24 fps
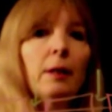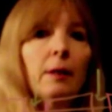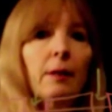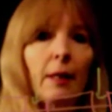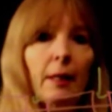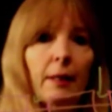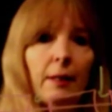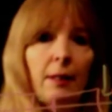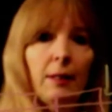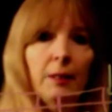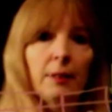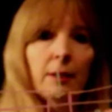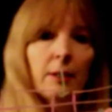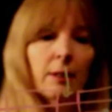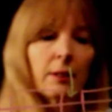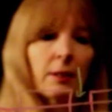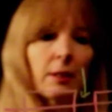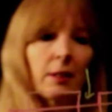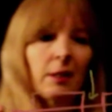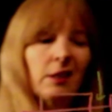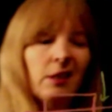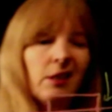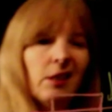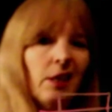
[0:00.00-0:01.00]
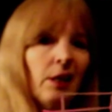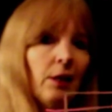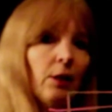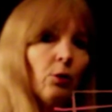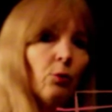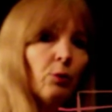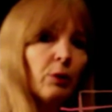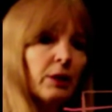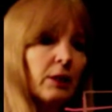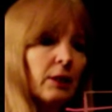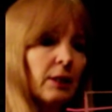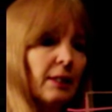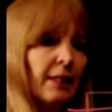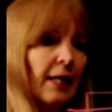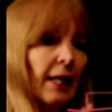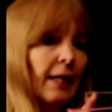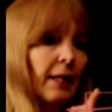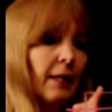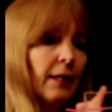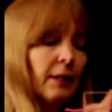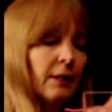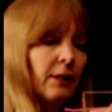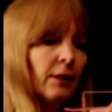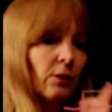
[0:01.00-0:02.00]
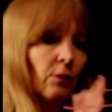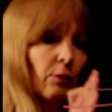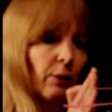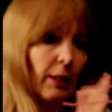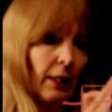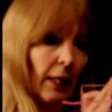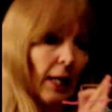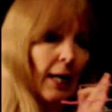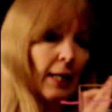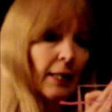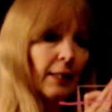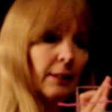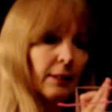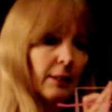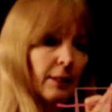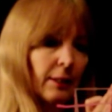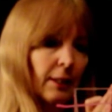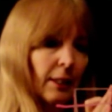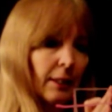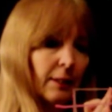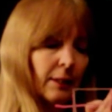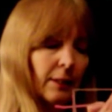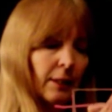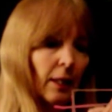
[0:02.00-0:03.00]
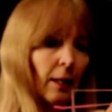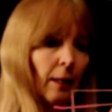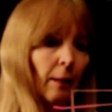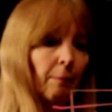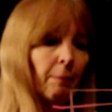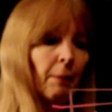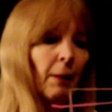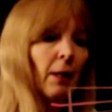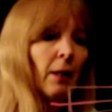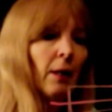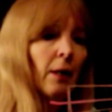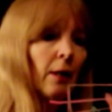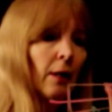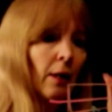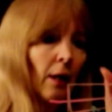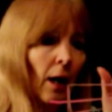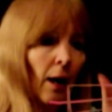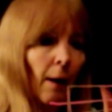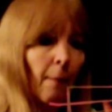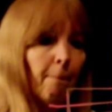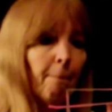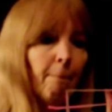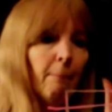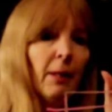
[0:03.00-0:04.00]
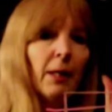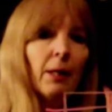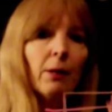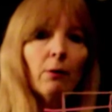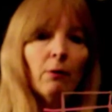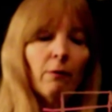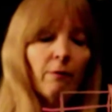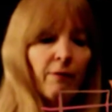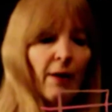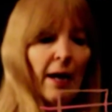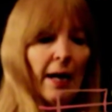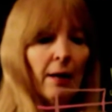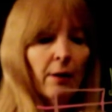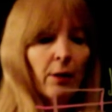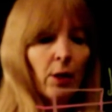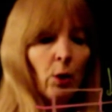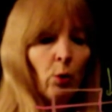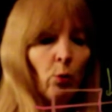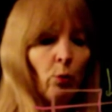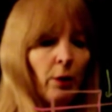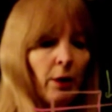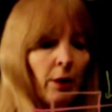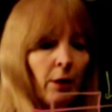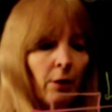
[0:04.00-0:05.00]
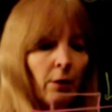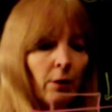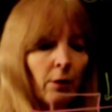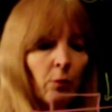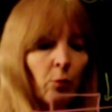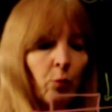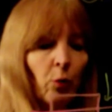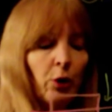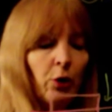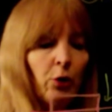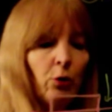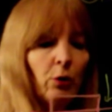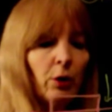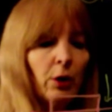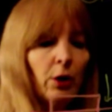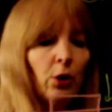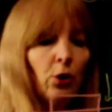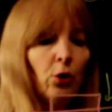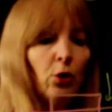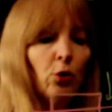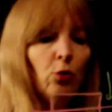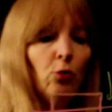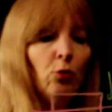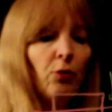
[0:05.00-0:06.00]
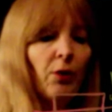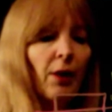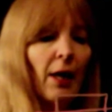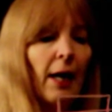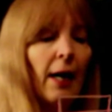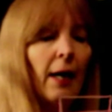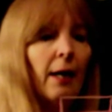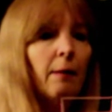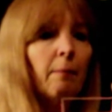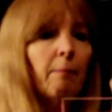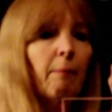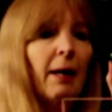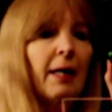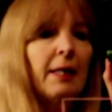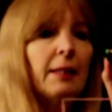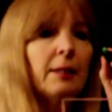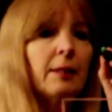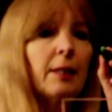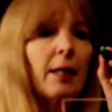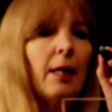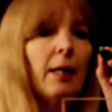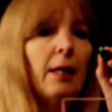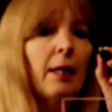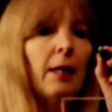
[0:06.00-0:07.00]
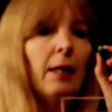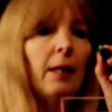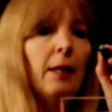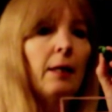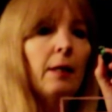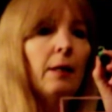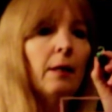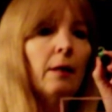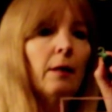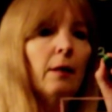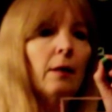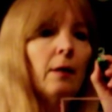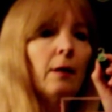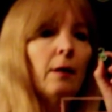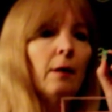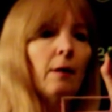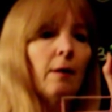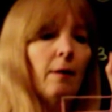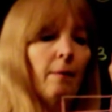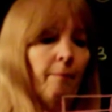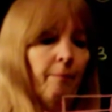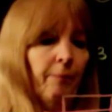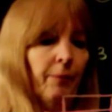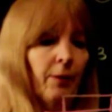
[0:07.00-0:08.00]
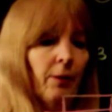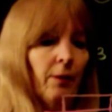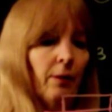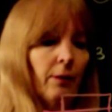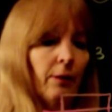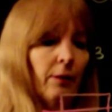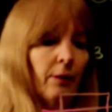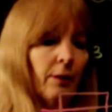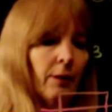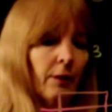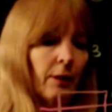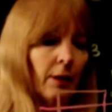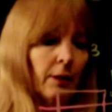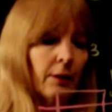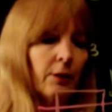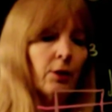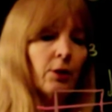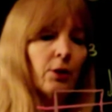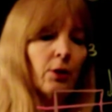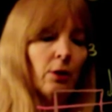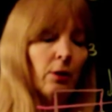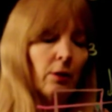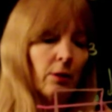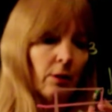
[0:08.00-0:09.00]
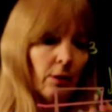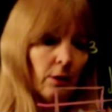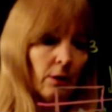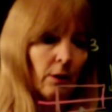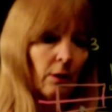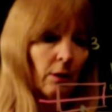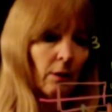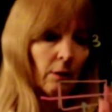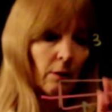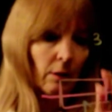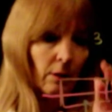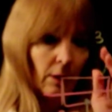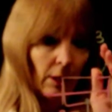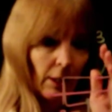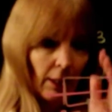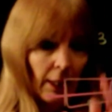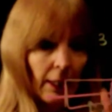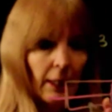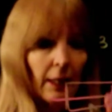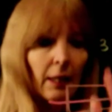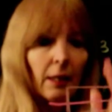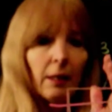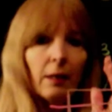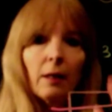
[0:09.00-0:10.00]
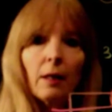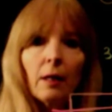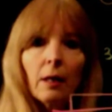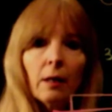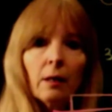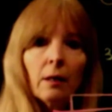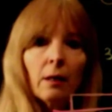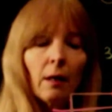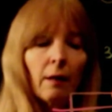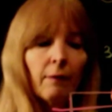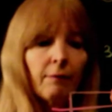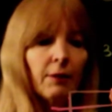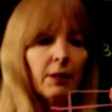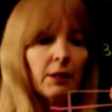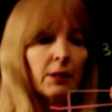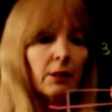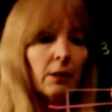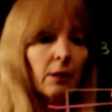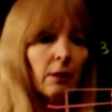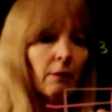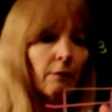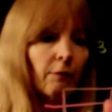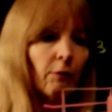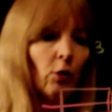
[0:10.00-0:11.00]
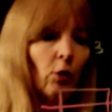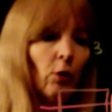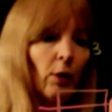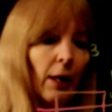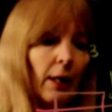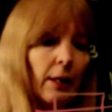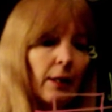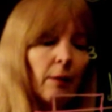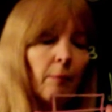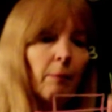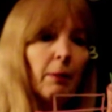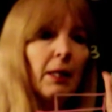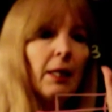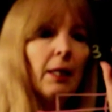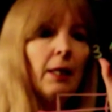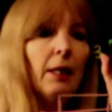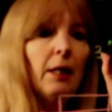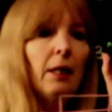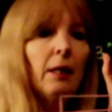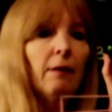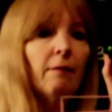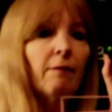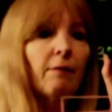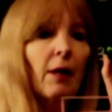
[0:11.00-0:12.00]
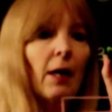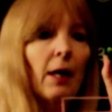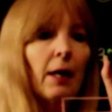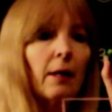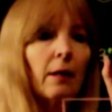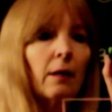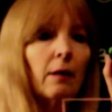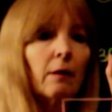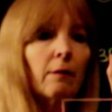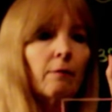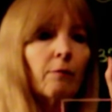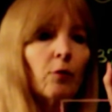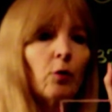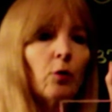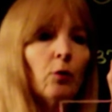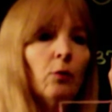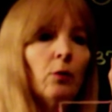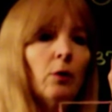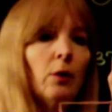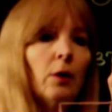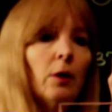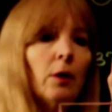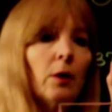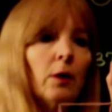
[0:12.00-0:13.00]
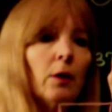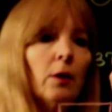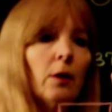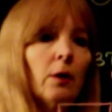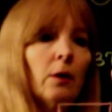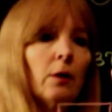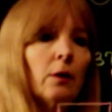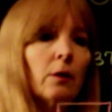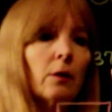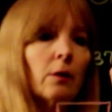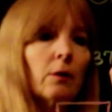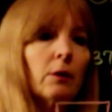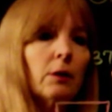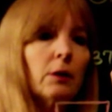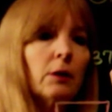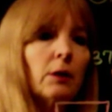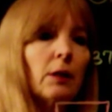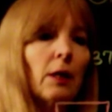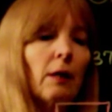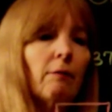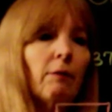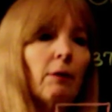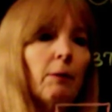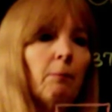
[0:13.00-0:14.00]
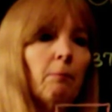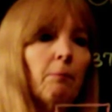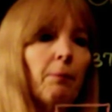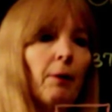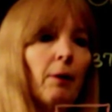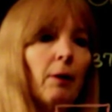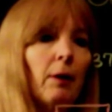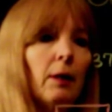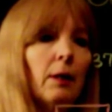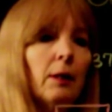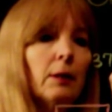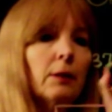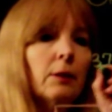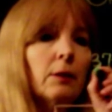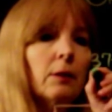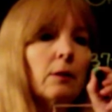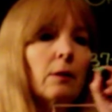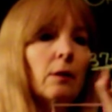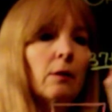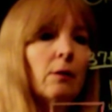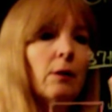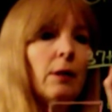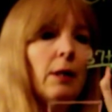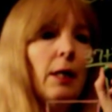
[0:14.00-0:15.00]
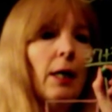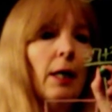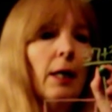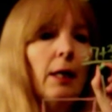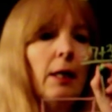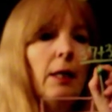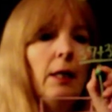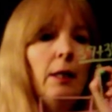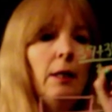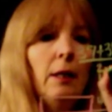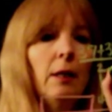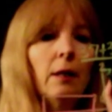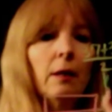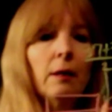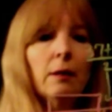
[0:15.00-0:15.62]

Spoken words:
that this is continuous data, so it kind of sets up a middle value here. Well, you can do that by taking the end of this interval and the beginning of that interval, 37 plus 38